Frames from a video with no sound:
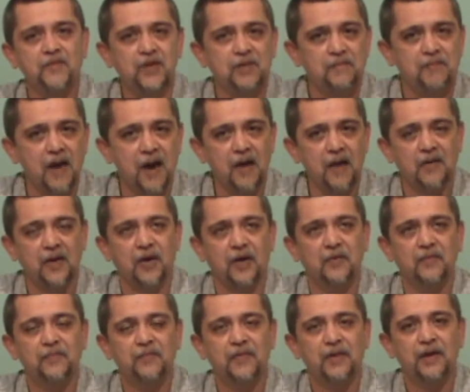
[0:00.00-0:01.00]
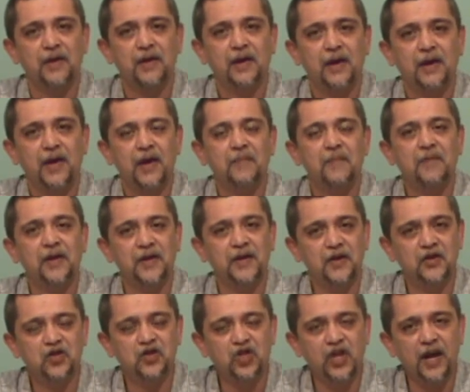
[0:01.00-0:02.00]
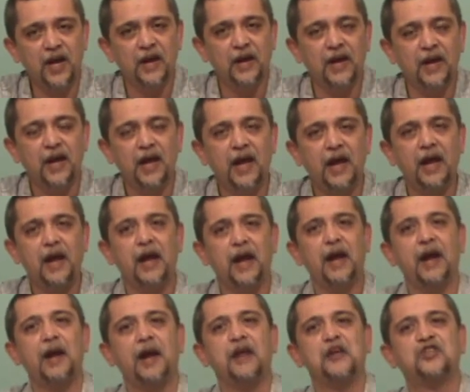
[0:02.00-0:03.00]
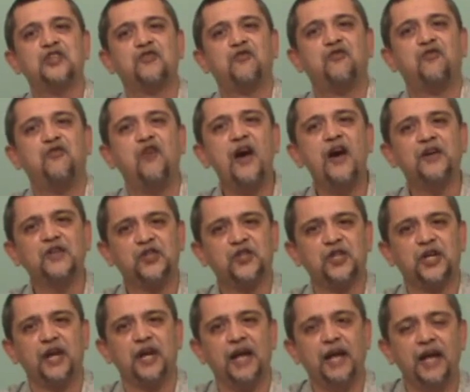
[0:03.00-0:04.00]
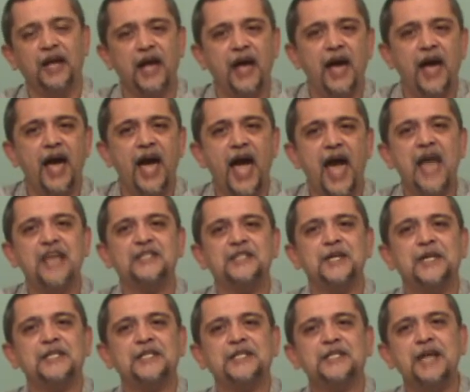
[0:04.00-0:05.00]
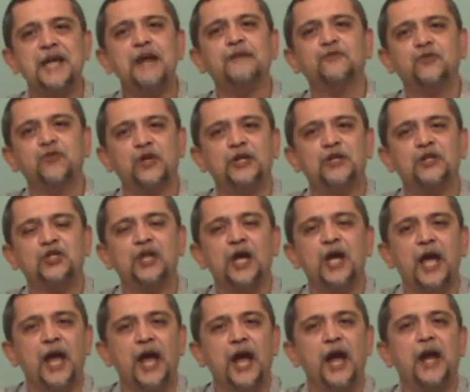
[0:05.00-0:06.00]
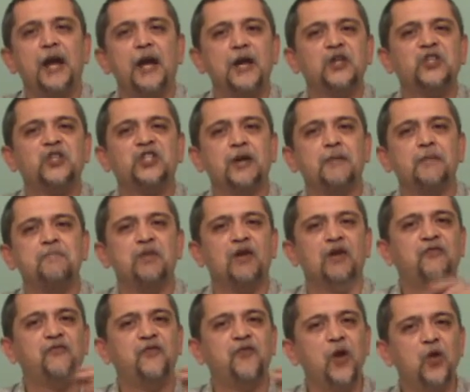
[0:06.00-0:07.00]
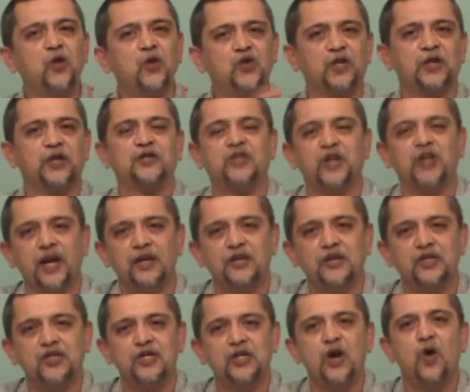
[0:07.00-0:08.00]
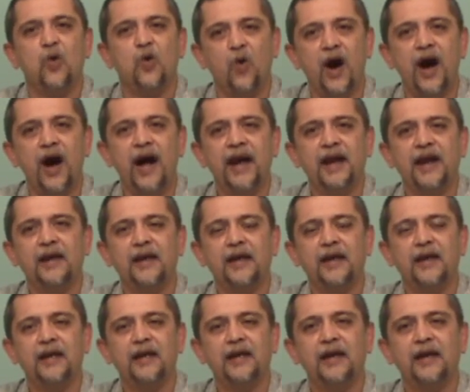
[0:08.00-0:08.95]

tomorrow. But you see, it is functioning as a sentence in the simple future tense. Why?